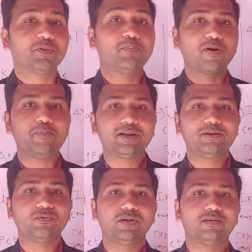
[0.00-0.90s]

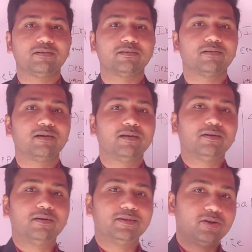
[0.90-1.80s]
prominent one
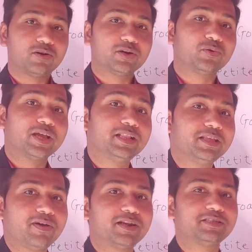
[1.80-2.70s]
in order to gain
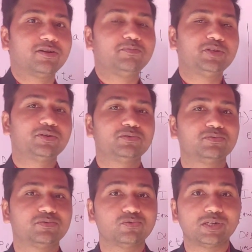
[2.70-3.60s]
the financial objective,
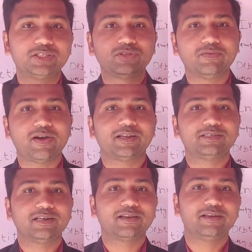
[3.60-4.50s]
to achieve the
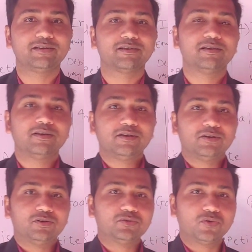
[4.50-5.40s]
financial gain.
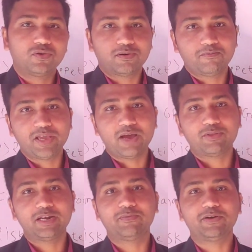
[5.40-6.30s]
So we have
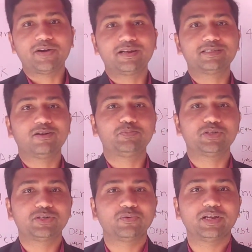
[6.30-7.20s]
the different financial
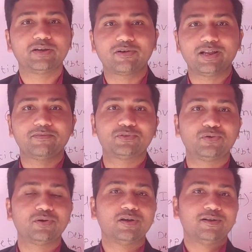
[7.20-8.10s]
objective in our life.
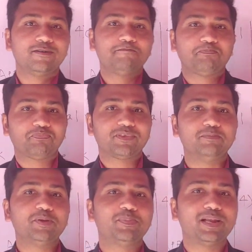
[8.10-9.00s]
So
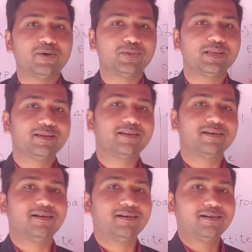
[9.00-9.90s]
some people have the
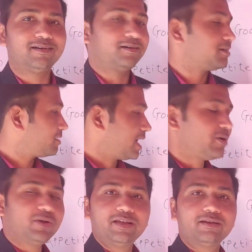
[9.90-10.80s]

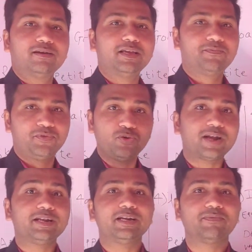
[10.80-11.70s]
if you
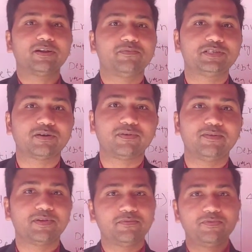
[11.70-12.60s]
are in a different phase of
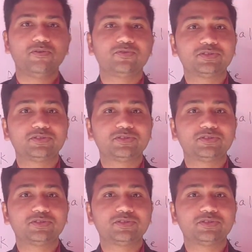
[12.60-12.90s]
life, if you